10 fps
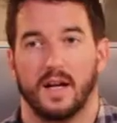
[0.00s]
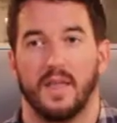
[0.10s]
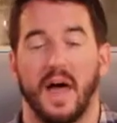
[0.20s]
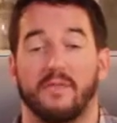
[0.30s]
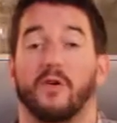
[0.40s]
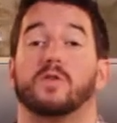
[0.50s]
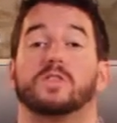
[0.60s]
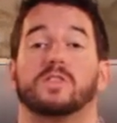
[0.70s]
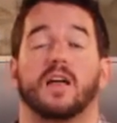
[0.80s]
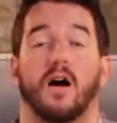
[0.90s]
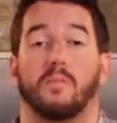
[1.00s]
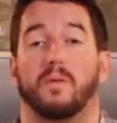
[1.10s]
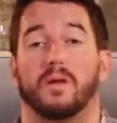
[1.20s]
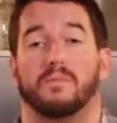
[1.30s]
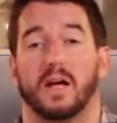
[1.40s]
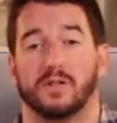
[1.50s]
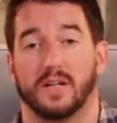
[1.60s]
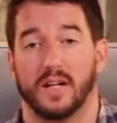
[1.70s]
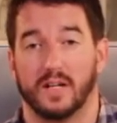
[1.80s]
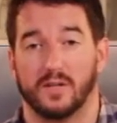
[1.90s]
And that, folks, is how important
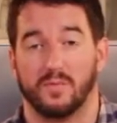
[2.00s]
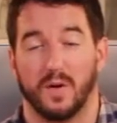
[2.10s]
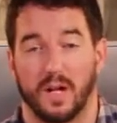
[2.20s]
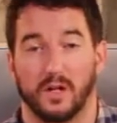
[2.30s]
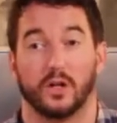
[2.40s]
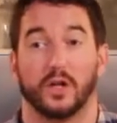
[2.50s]
measuring is when you're